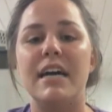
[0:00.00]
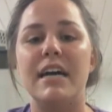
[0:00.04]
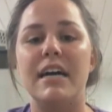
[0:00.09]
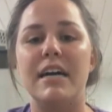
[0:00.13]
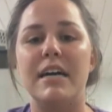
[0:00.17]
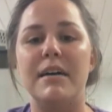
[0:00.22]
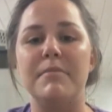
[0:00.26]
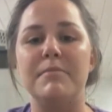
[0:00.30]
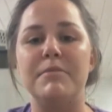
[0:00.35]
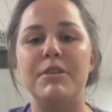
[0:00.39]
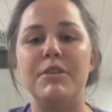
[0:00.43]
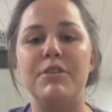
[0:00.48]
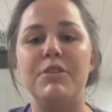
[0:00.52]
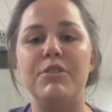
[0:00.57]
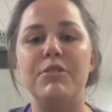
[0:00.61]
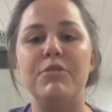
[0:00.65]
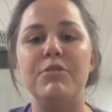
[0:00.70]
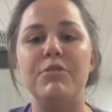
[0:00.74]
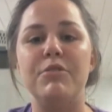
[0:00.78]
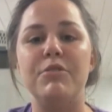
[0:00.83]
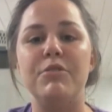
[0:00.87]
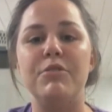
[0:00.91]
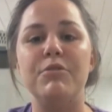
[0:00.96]
So
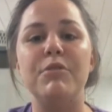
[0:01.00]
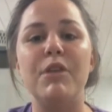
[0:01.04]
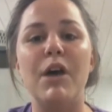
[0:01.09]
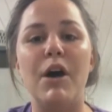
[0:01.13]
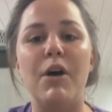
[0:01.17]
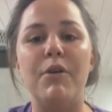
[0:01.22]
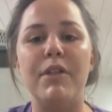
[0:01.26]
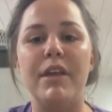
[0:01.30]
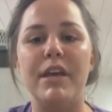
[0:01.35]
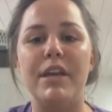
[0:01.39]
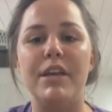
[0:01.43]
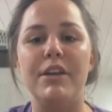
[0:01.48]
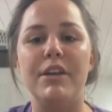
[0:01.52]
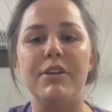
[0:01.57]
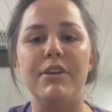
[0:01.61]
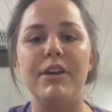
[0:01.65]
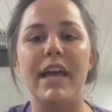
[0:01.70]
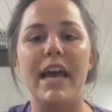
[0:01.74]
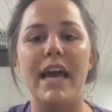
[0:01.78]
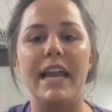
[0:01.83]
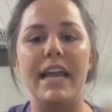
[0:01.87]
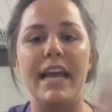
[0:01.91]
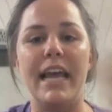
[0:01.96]
you know that you're
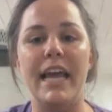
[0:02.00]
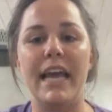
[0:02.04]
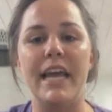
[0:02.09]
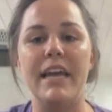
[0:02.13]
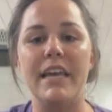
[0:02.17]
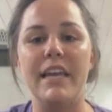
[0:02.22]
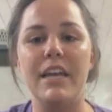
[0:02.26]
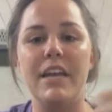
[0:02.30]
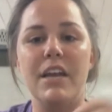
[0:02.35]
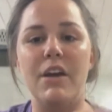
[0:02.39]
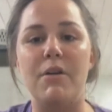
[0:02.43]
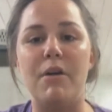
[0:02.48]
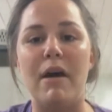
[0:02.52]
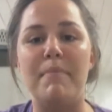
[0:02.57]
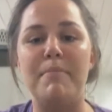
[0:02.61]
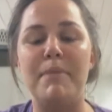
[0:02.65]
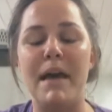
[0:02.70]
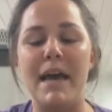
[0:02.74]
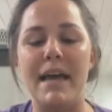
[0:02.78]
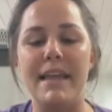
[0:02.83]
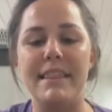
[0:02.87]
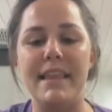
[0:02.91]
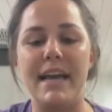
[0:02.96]
getting, you know, a
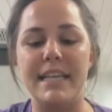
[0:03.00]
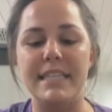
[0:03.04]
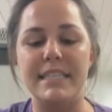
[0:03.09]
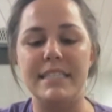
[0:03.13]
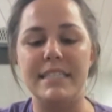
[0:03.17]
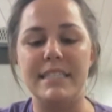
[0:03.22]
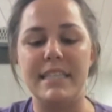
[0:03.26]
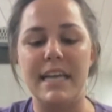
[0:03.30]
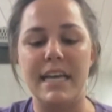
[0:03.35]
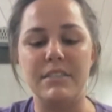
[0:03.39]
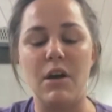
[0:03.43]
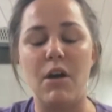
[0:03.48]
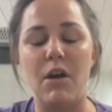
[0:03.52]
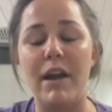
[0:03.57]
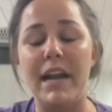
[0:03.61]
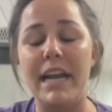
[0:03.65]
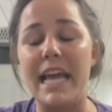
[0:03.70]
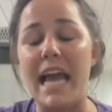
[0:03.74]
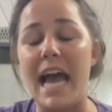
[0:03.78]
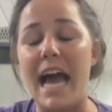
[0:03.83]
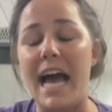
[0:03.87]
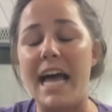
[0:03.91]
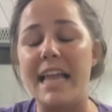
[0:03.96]
pet that's
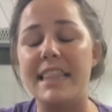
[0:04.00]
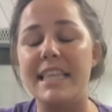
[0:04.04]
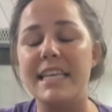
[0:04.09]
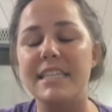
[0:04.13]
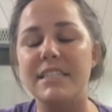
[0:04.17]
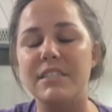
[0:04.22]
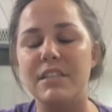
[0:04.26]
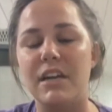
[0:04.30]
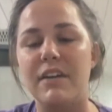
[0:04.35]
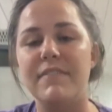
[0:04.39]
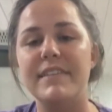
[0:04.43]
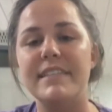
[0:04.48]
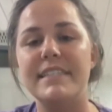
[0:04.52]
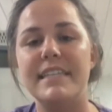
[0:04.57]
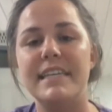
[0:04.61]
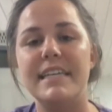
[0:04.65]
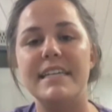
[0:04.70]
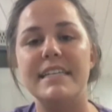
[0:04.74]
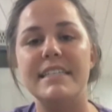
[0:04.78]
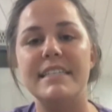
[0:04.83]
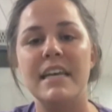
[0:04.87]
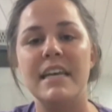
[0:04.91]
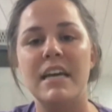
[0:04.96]
already had these
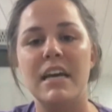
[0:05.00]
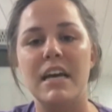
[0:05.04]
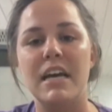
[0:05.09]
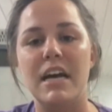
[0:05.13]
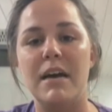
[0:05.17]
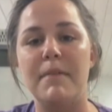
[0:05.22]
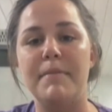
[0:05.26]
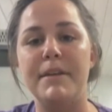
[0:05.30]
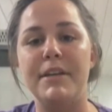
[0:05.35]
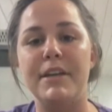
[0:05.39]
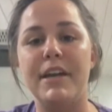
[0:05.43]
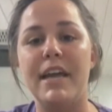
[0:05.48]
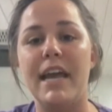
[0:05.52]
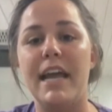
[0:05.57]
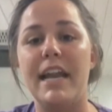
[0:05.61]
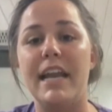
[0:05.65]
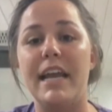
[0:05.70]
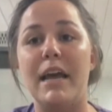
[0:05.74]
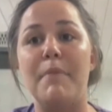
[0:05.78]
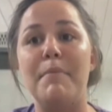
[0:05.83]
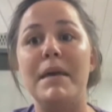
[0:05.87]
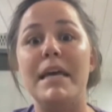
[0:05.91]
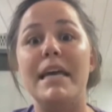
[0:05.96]
services, and you're getting
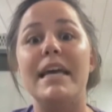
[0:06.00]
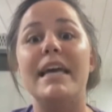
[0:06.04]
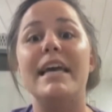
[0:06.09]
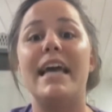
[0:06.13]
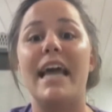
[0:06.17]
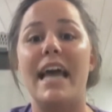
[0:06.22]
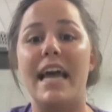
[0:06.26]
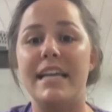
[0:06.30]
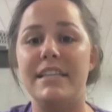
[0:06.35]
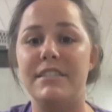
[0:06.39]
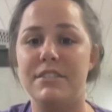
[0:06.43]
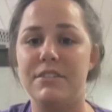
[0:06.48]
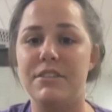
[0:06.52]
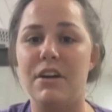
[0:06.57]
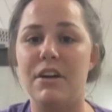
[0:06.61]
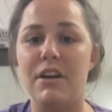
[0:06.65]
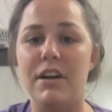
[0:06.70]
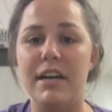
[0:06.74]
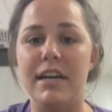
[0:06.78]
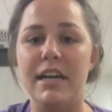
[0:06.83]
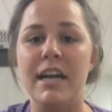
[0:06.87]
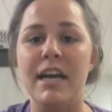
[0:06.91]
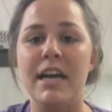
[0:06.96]
a big head
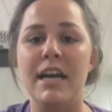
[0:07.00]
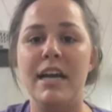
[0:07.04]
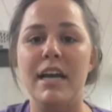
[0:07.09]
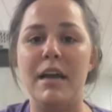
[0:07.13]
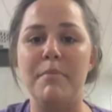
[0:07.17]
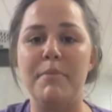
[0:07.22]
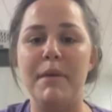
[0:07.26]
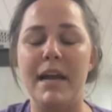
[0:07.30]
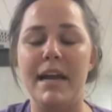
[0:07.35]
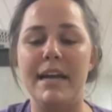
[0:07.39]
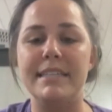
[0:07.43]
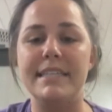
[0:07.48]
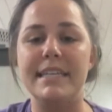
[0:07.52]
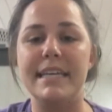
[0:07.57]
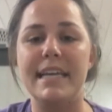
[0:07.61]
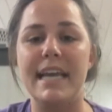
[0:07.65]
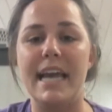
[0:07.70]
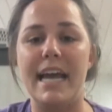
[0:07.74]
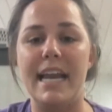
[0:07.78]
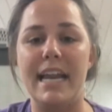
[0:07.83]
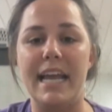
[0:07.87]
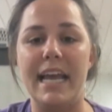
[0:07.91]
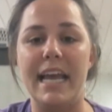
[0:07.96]
start compared to
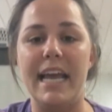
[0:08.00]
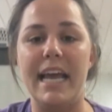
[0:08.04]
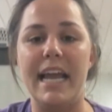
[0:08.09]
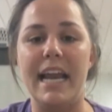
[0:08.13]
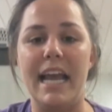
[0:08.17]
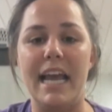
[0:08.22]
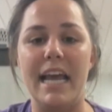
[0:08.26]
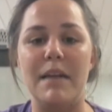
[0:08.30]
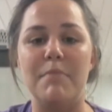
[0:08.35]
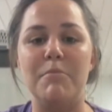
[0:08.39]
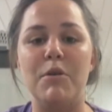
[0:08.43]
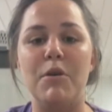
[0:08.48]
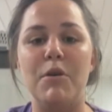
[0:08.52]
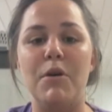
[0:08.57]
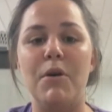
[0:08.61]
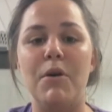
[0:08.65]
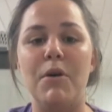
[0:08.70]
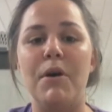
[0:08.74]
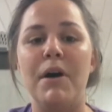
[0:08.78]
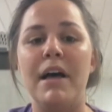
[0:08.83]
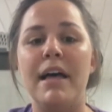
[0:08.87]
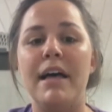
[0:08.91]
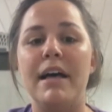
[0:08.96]
getting an
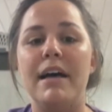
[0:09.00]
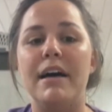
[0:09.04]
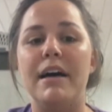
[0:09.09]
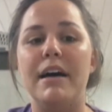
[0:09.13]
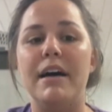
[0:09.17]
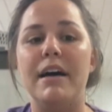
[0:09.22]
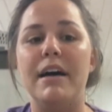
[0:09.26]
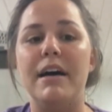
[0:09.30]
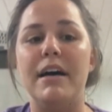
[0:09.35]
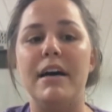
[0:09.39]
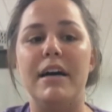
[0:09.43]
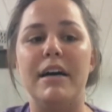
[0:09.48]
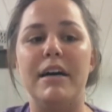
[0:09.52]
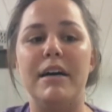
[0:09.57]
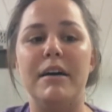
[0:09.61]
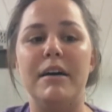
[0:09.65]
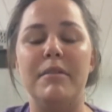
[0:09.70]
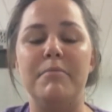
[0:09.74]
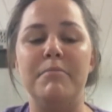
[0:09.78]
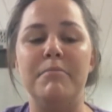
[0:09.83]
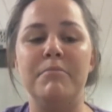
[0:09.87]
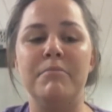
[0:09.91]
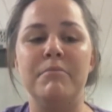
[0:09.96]
animal
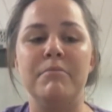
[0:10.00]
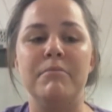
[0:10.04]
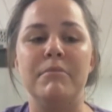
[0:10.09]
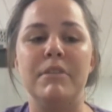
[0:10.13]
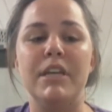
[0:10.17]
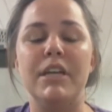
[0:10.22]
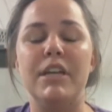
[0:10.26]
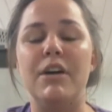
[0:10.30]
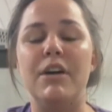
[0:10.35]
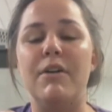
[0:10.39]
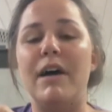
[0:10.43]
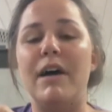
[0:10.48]
you know, as a